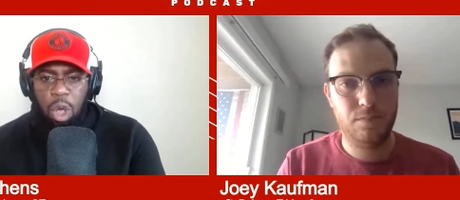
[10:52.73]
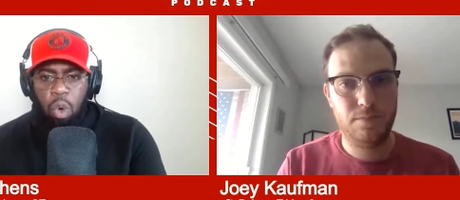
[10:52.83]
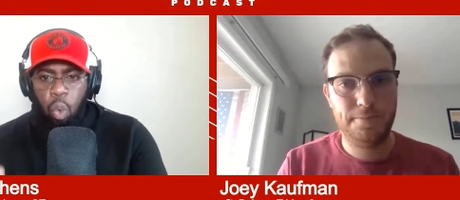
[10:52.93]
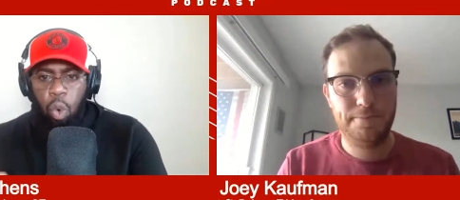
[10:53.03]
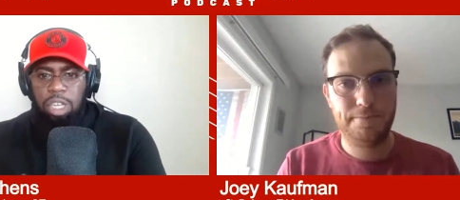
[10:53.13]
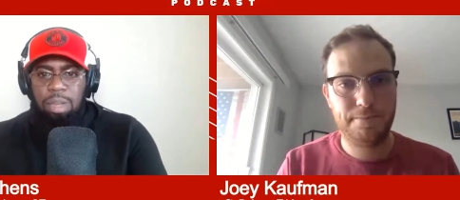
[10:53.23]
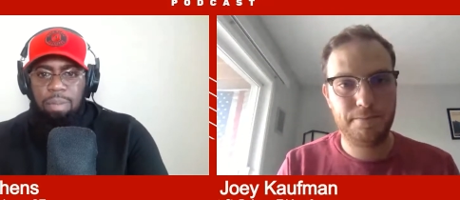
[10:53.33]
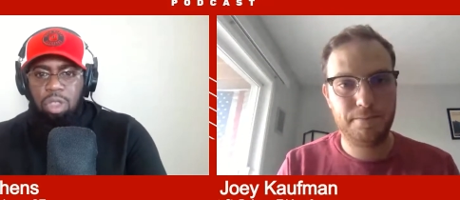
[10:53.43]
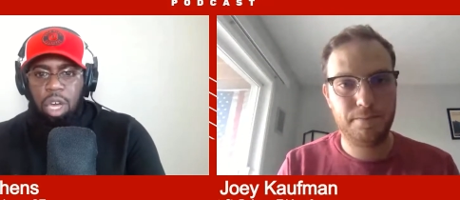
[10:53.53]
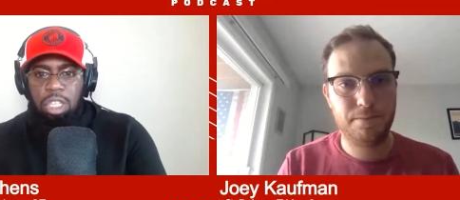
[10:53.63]
Speaker 1: What are some
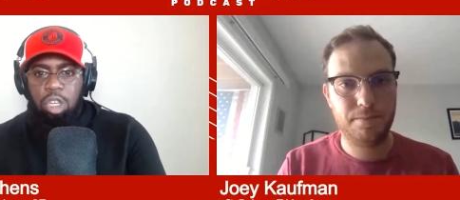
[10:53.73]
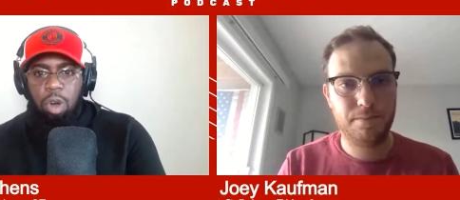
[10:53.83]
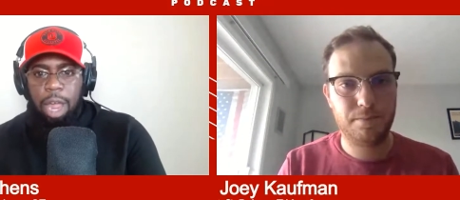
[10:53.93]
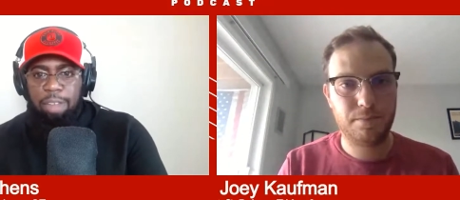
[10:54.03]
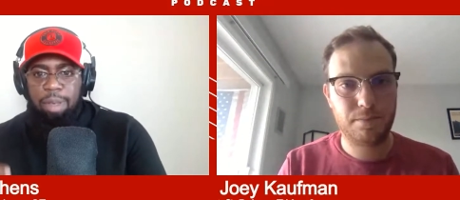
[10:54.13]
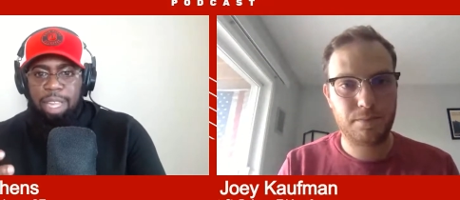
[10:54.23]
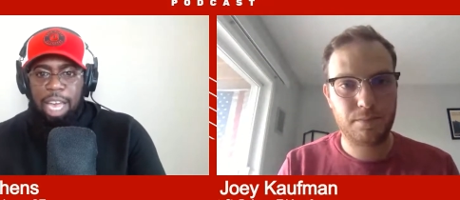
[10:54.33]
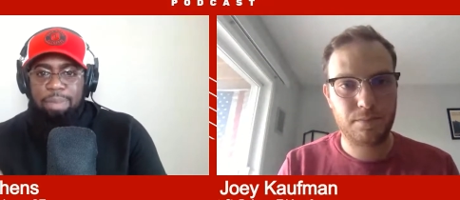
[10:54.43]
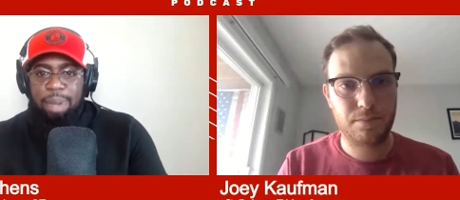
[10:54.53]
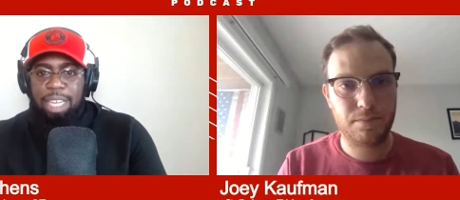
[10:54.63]
thoughts or
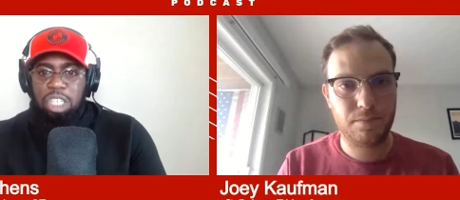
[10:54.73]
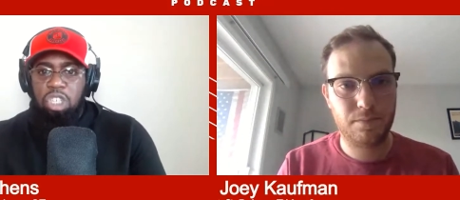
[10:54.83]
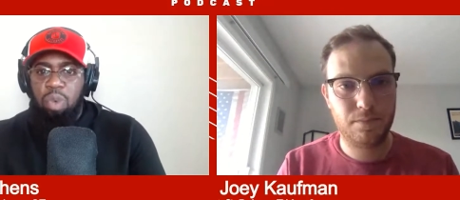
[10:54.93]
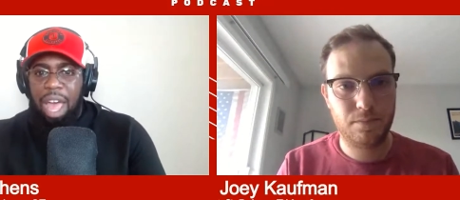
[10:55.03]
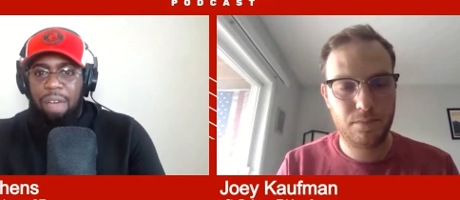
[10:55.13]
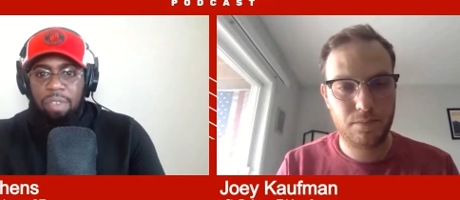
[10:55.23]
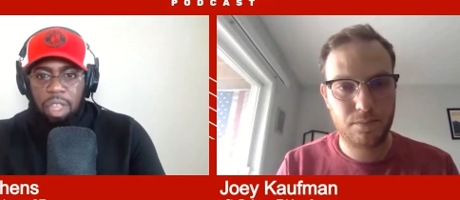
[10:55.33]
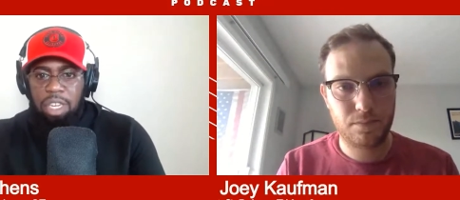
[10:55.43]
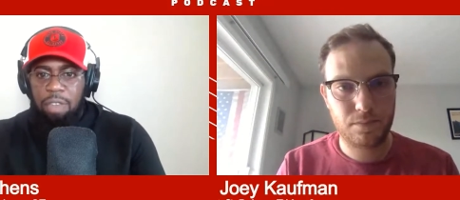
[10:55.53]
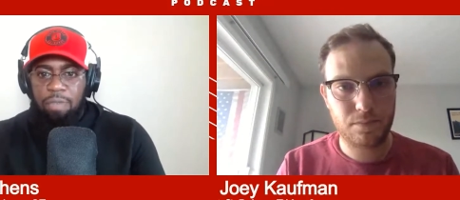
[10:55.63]
expectations you have for the
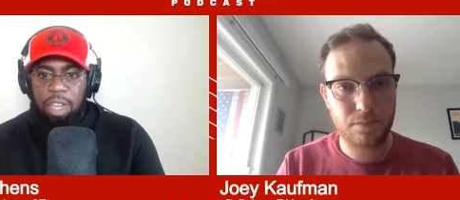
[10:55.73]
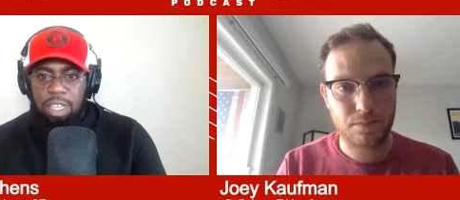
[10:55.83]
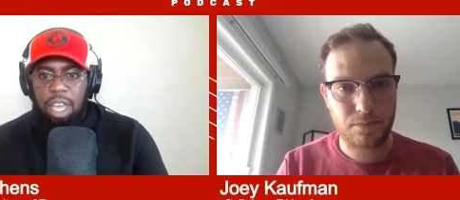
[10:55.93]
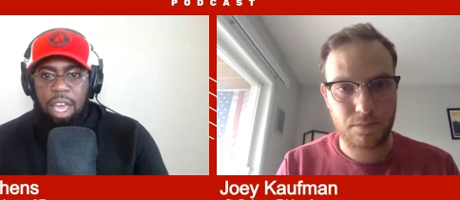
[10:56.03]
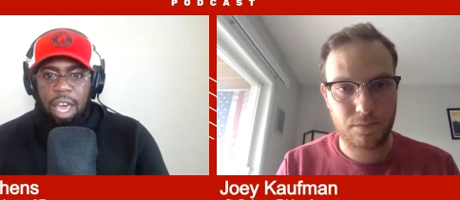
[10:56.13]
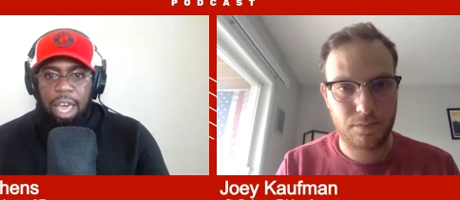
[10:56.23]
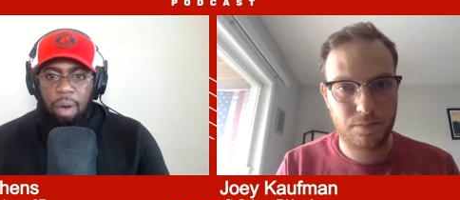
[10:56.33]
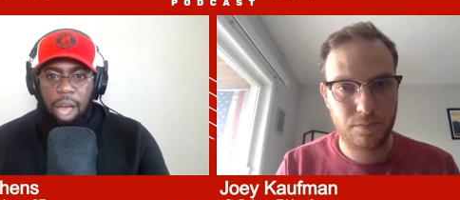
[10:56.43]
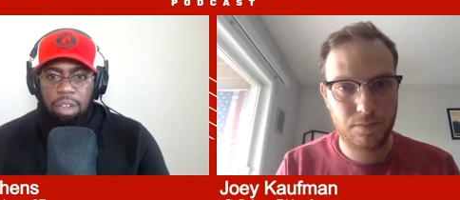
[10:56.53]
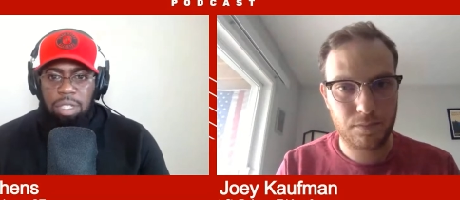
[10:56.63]
defense at
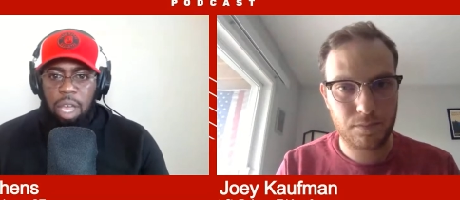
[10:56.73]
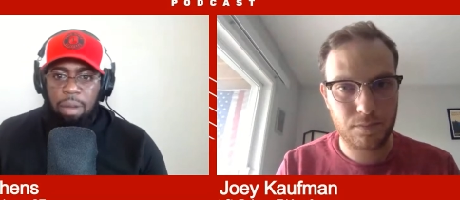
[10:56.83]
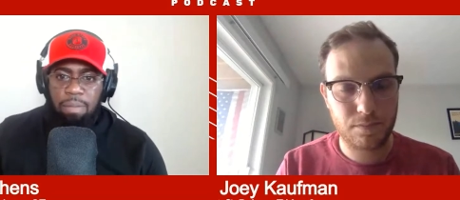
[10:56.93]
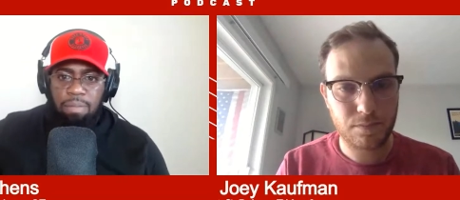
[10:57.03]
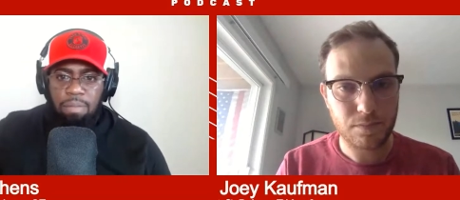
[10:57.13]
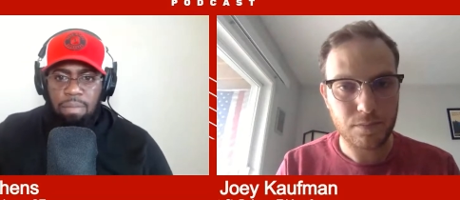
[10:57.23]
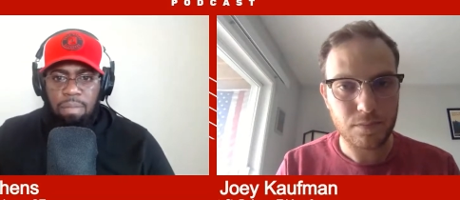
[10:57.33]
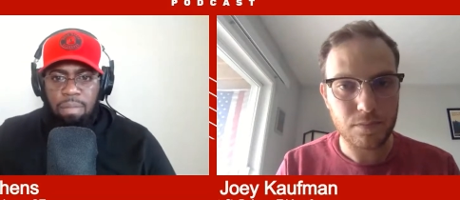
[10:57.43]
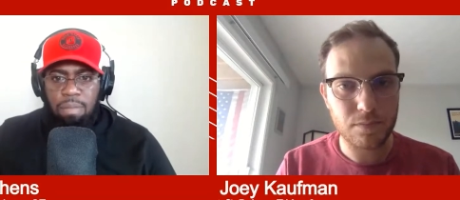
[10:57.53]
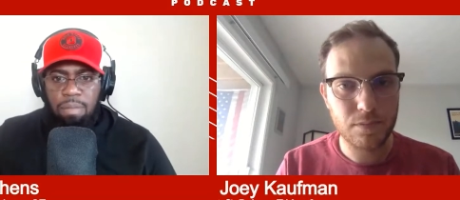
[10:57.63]
Ohio State?
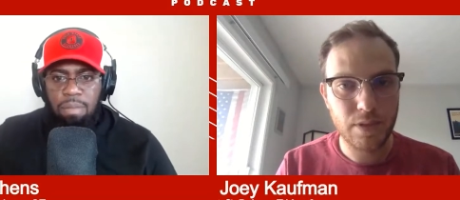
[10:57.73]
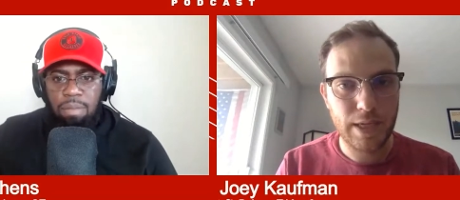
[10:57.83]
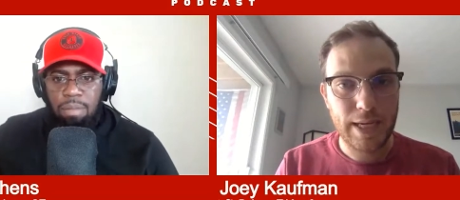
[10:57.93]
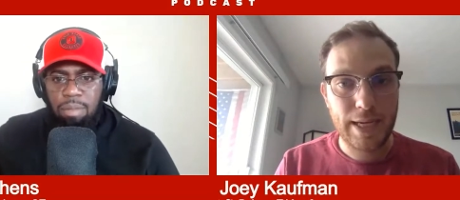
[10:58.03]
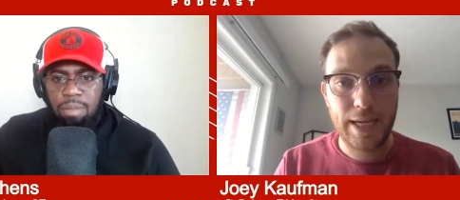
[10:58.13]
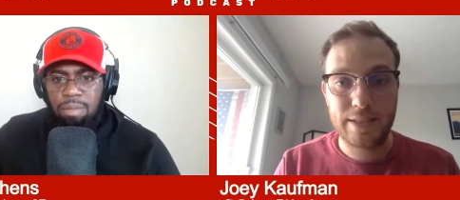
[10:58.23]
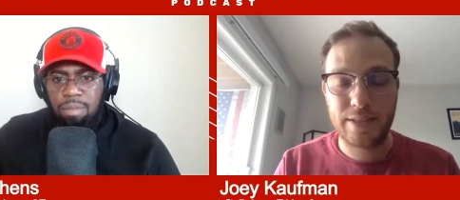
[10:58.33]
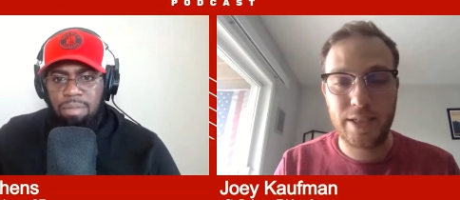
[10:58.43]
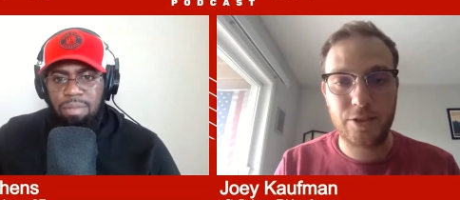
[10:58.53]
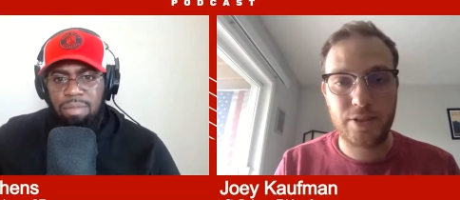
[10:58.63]
Speaker 2: it's an
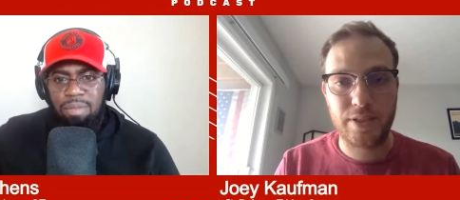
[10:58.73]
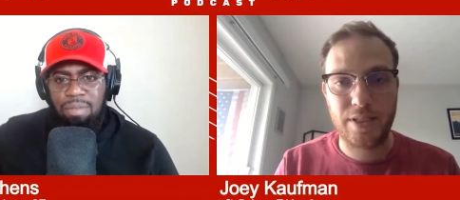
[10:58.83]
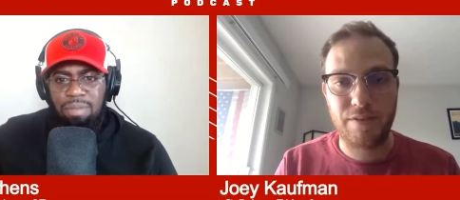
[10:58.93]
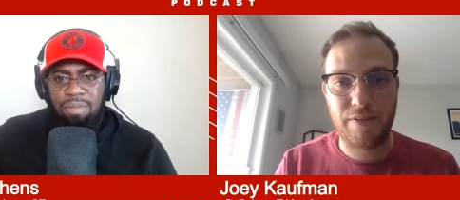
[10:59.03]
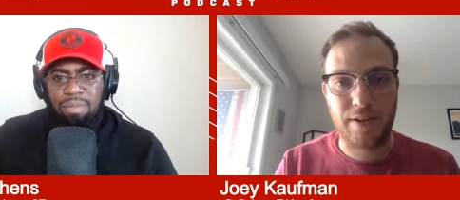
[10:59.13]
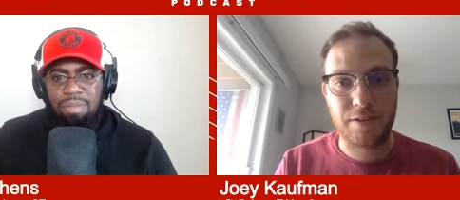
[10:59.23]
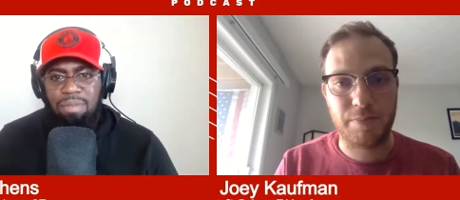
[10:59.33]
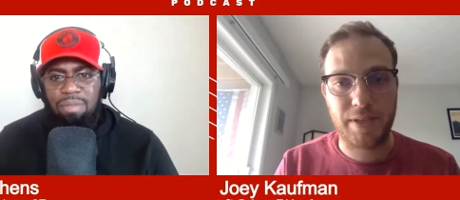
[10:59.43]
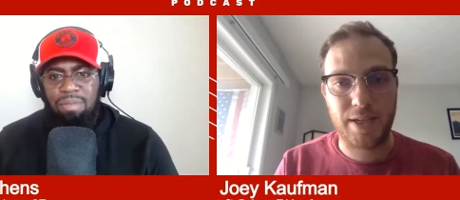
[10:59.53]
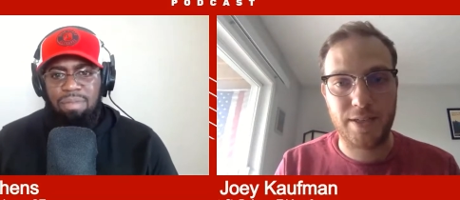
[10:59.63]
interesting defense
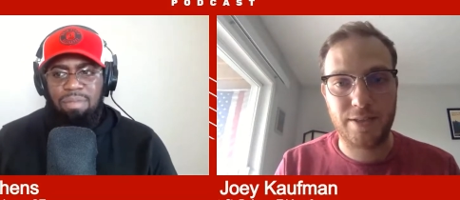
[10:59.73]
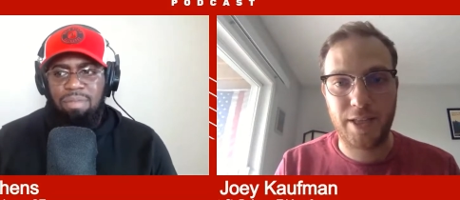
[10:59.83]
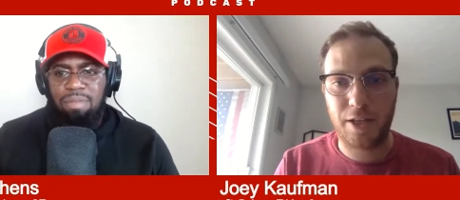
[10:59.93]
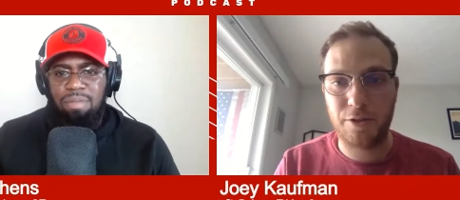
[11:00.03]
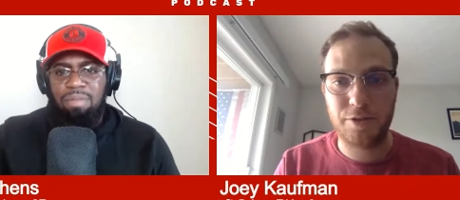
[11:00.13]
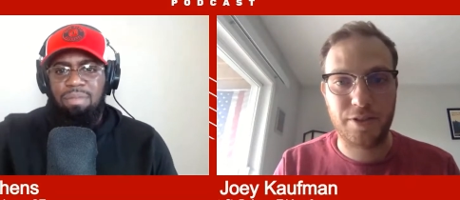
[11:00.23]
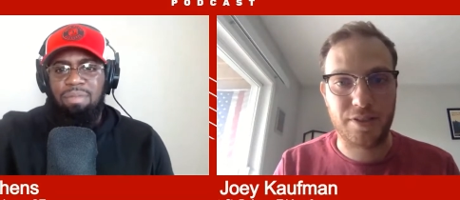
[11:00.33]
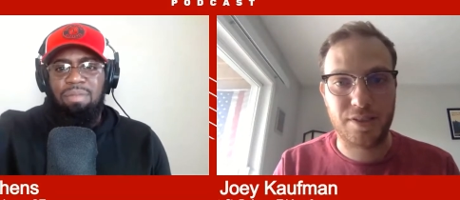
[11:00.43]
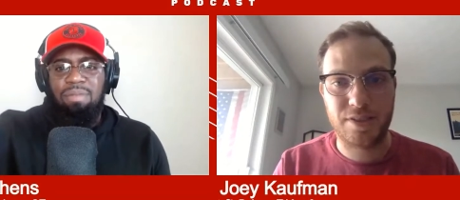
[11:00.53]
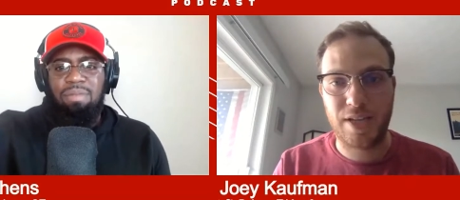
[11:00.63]
because they lose their
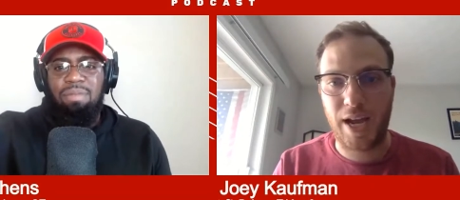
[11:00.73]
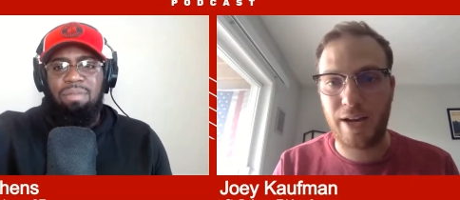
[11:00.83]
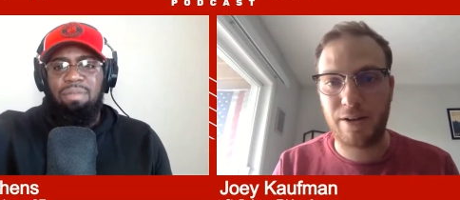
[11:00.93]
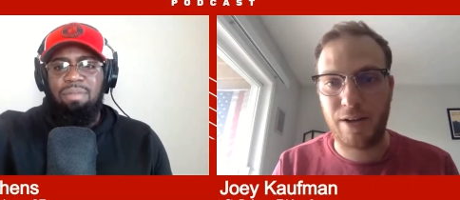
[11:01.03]
entire